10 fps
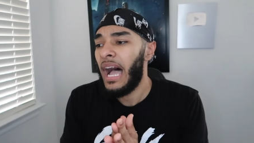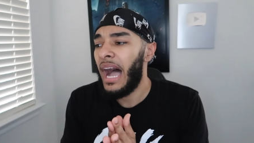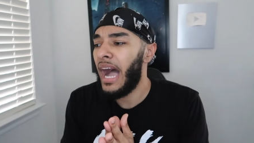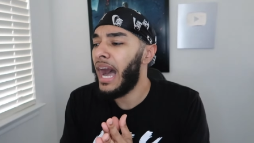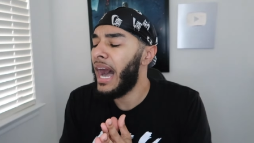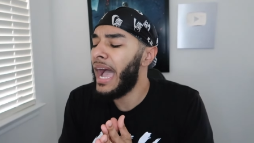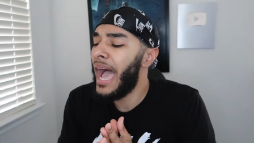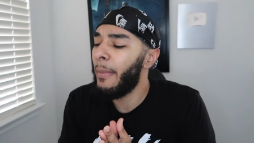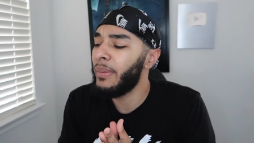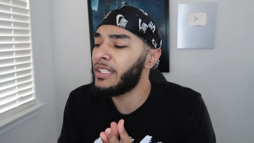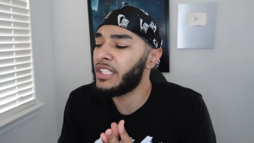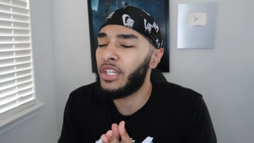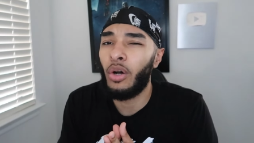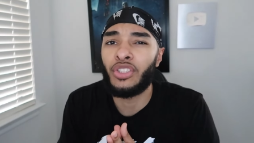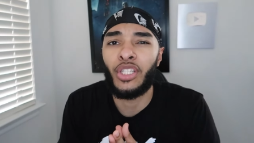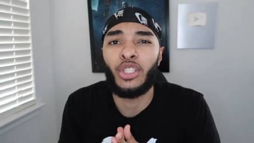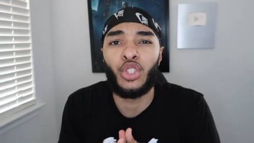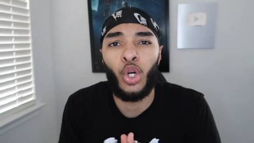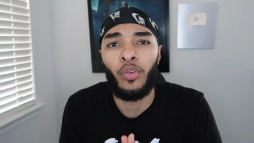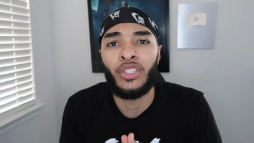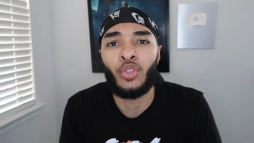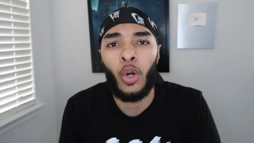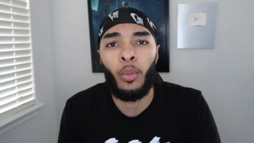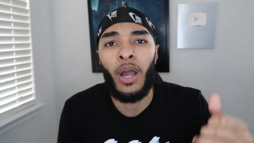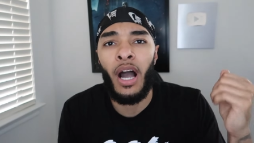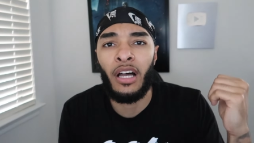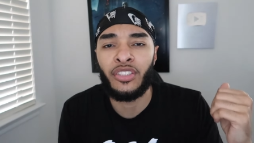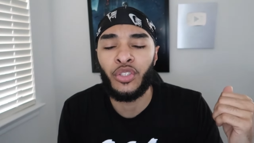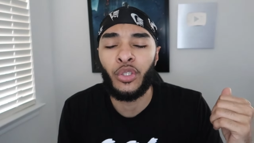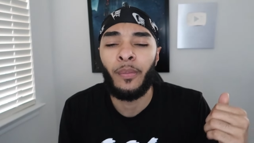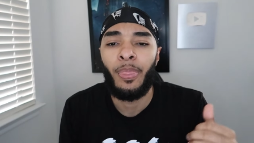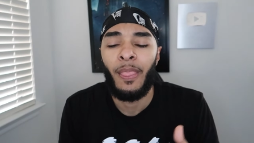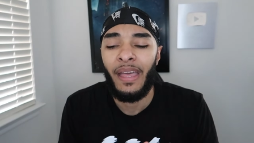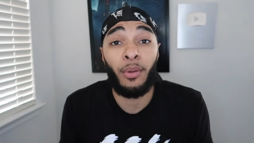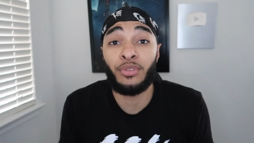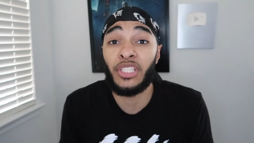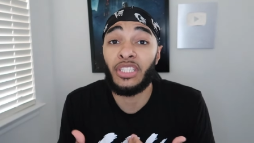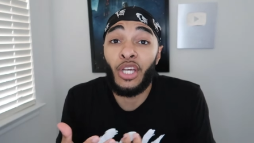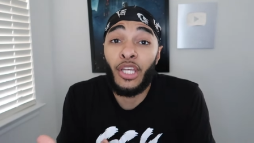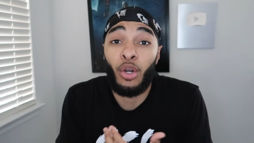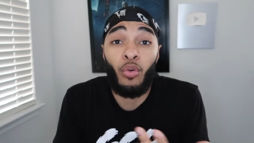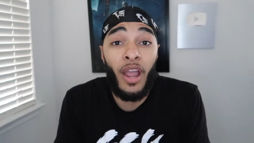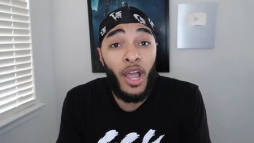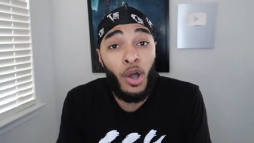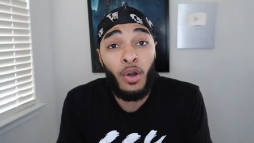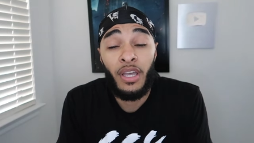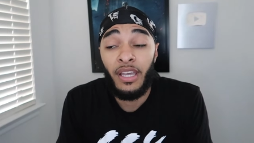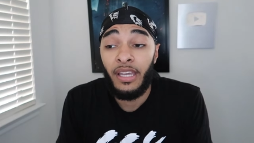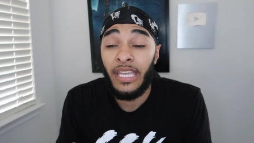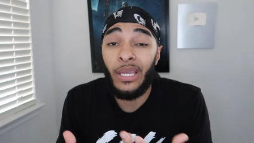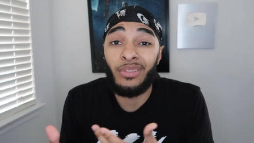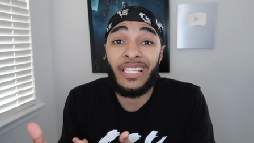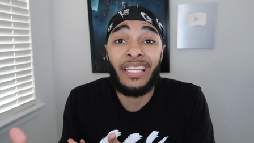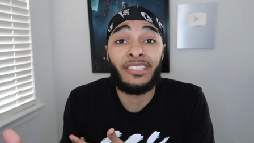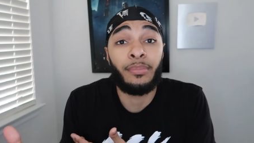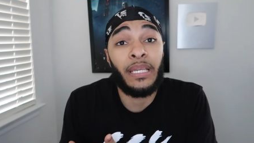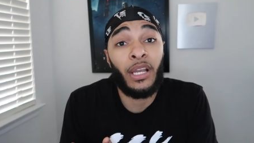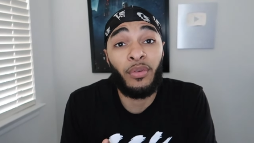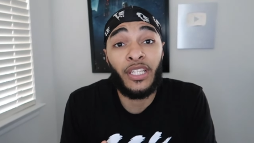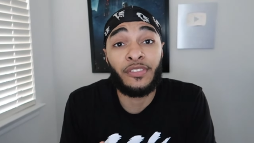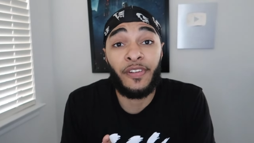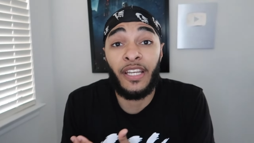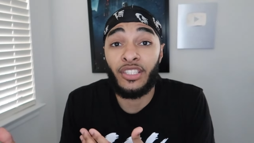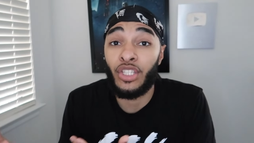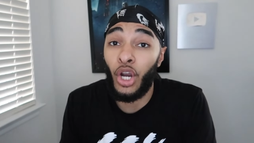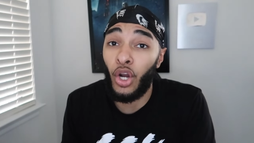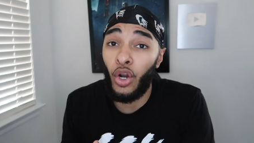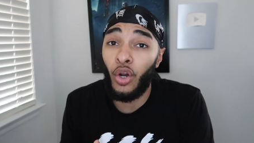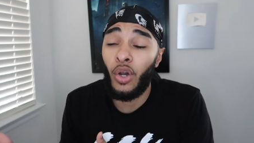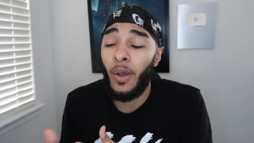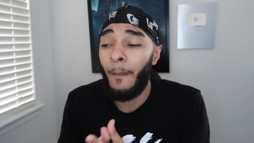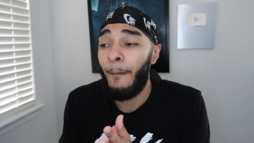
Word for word: I, I happened to go to the jewelry store with Hustle. And we were just looking around. He was getting some earrings for his girl.